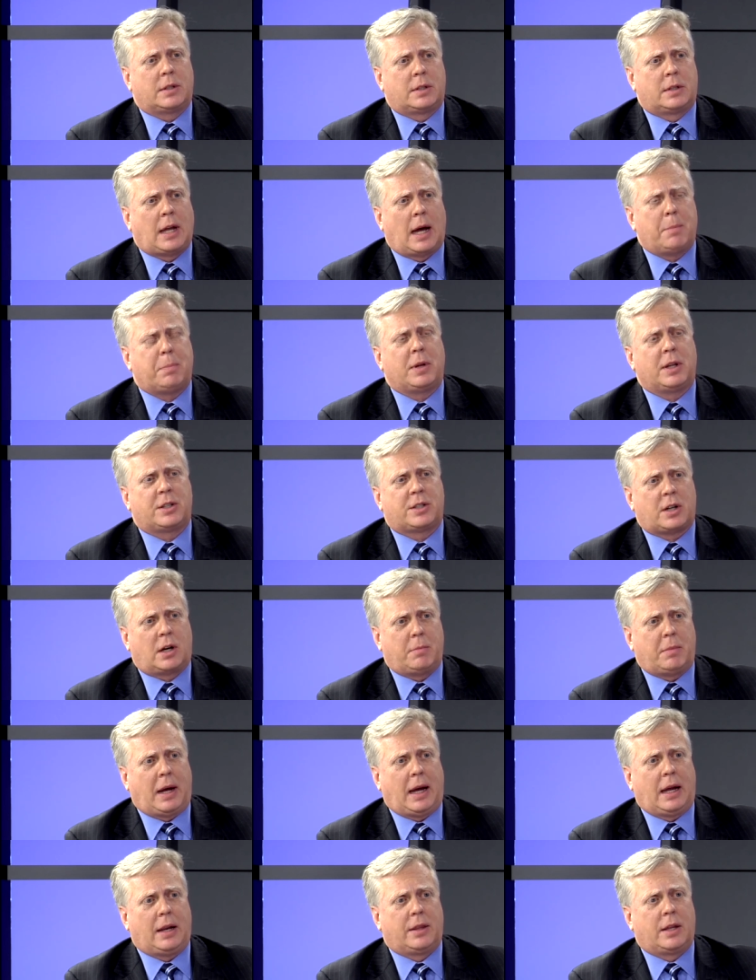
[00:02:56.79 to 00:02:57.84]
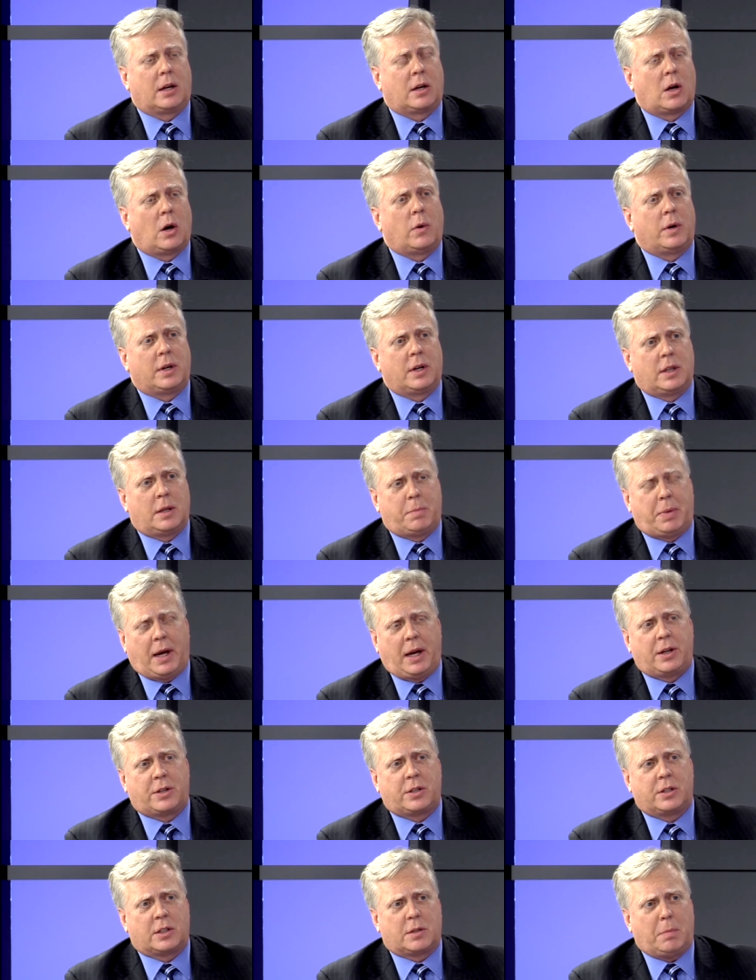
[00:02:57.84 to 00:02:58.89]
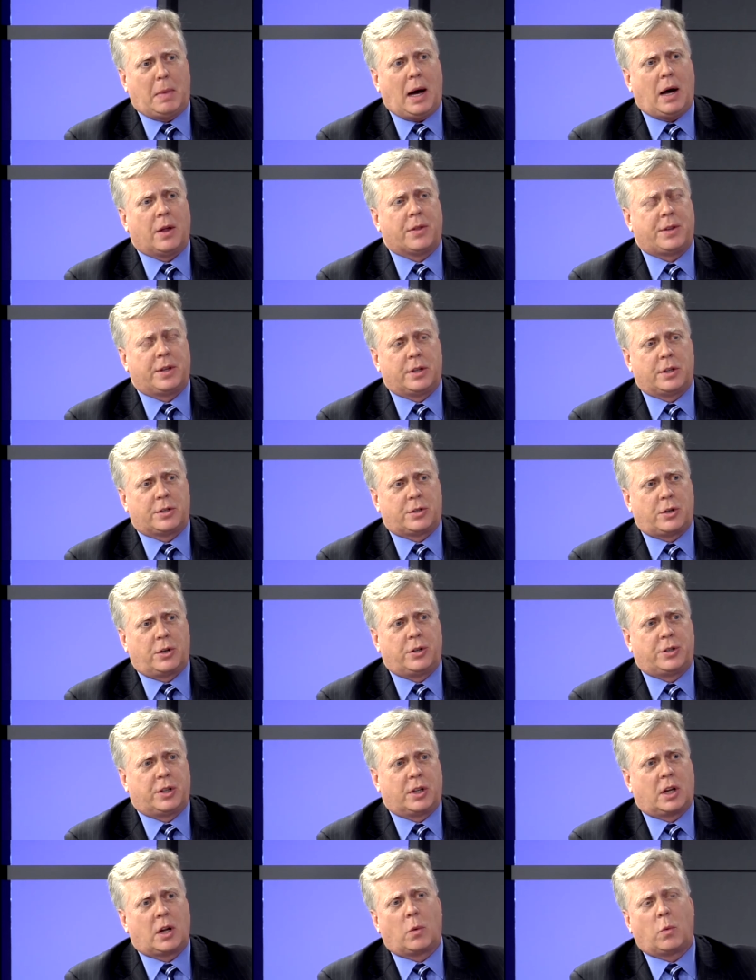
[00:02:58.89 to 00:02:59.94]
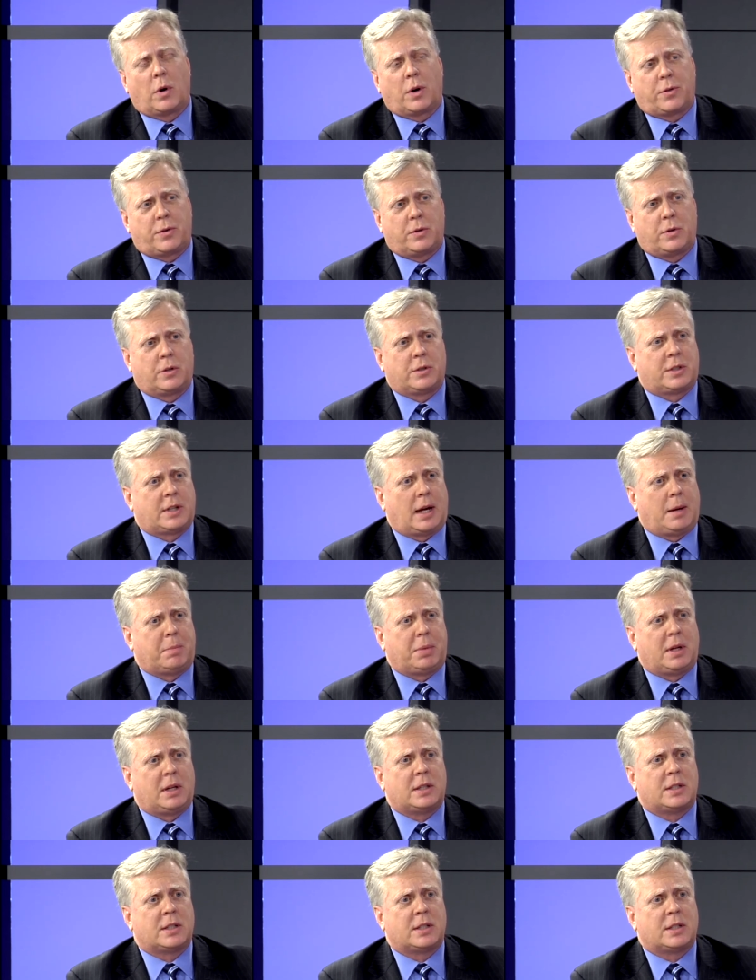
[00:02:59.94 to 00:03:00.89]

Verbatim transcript: templates are made that go into the patient's mouth, and the surgeon can work through those templates. Is it